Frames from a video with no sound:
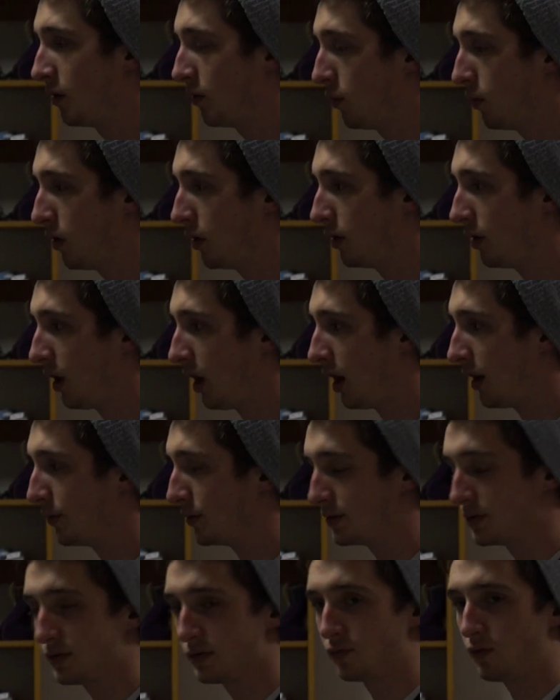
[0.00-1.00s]
Well, I
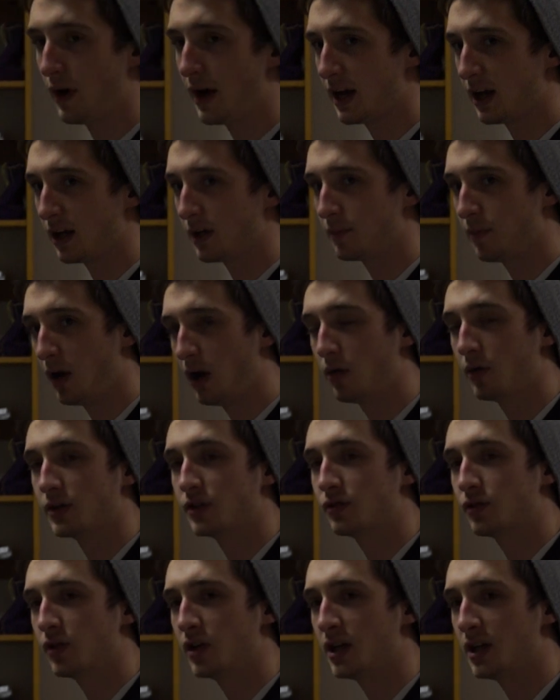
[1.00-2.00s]
was writing
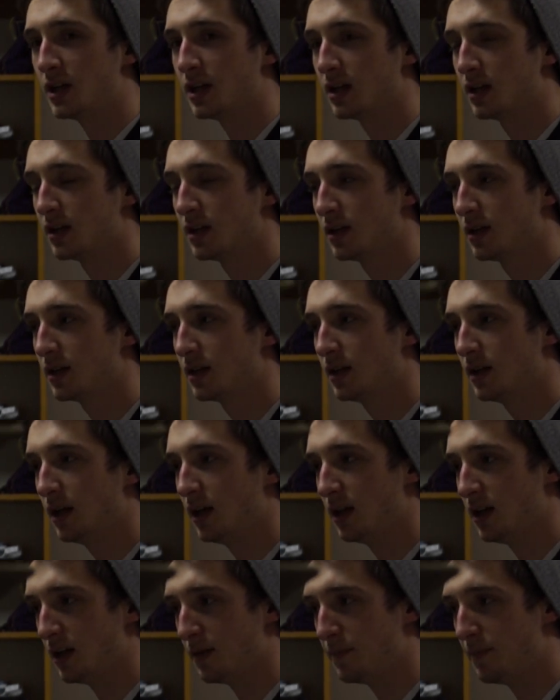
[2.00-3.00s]
poetry
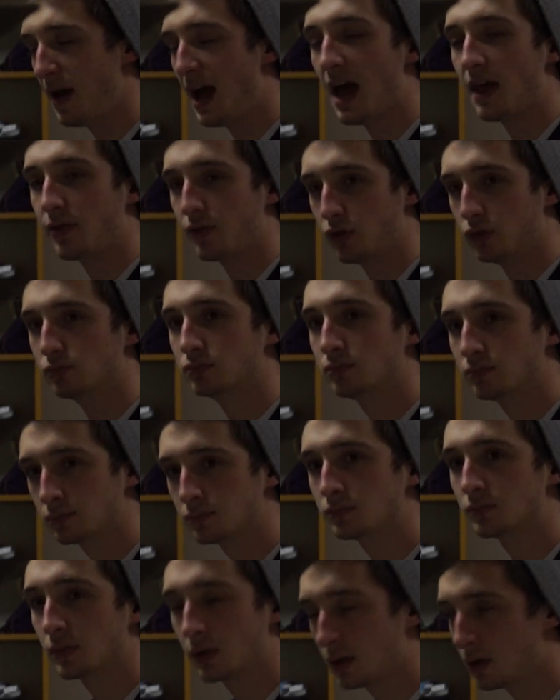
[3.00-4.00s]
in the bathroom.
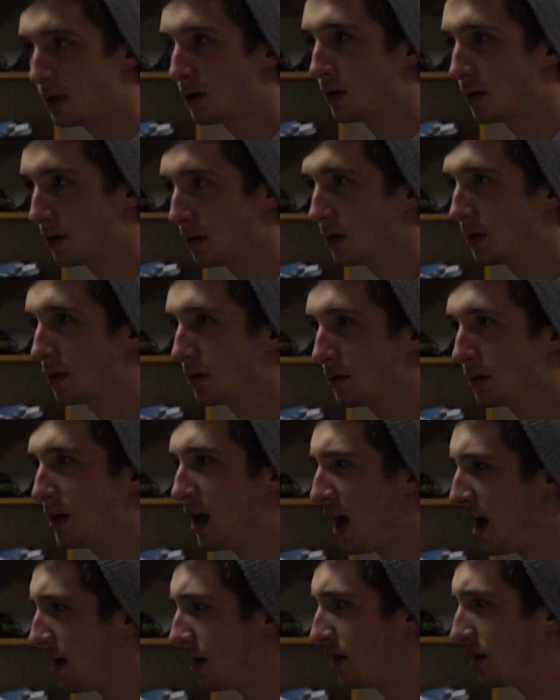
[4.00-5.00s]

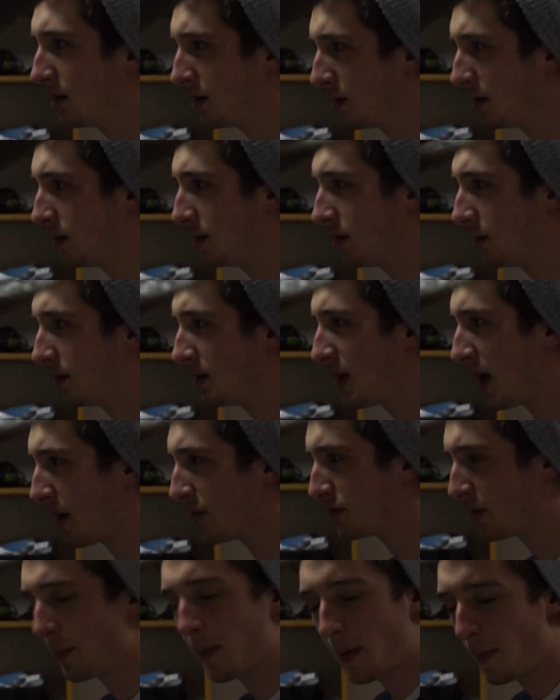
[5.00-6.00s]
Yeah yeah, I
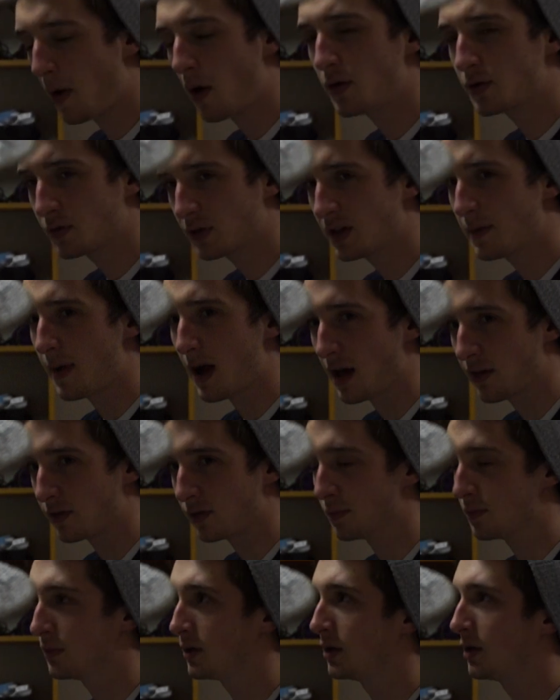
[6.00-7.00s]
was writing my poetry in the
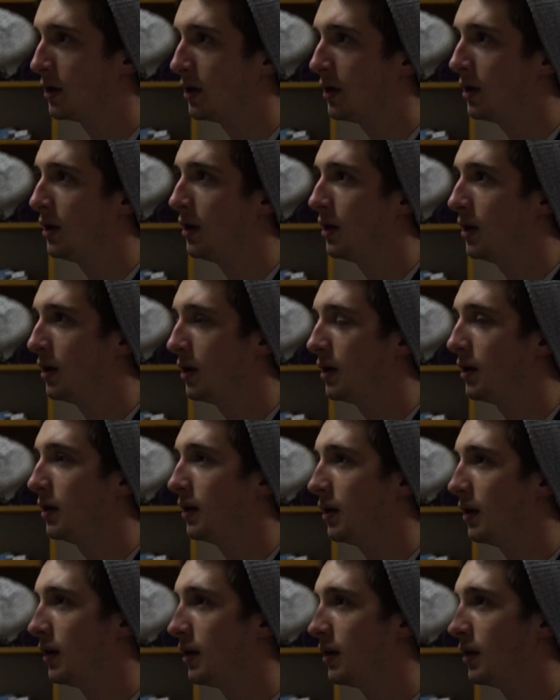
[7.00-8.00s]
bathroom,
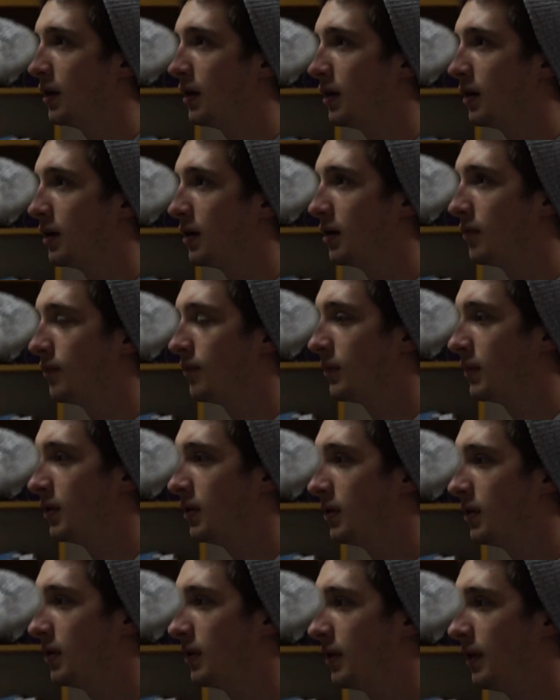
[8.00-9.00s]
and um,
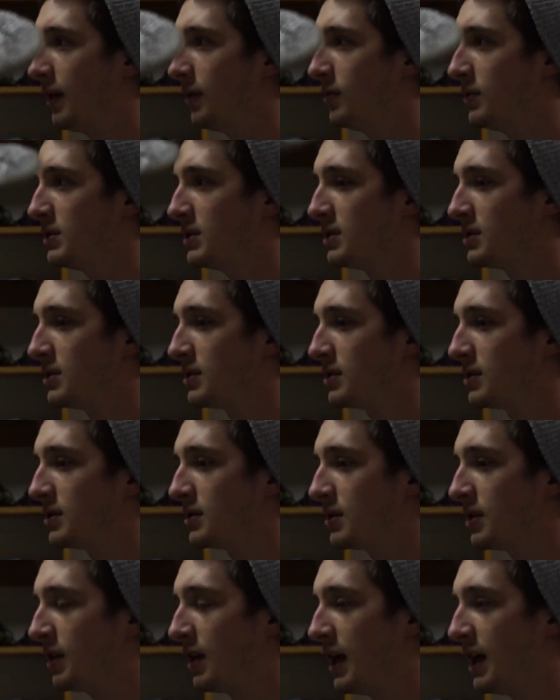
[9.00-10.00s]
that was
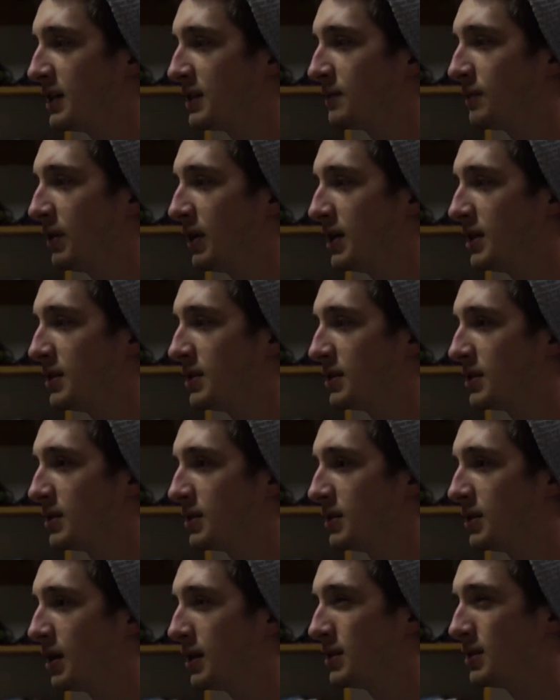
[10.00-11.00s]
the last
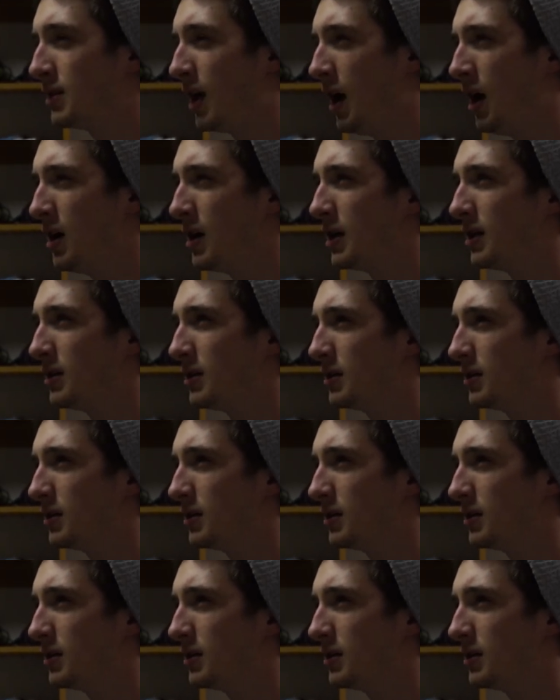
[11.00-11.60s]
place I saw it.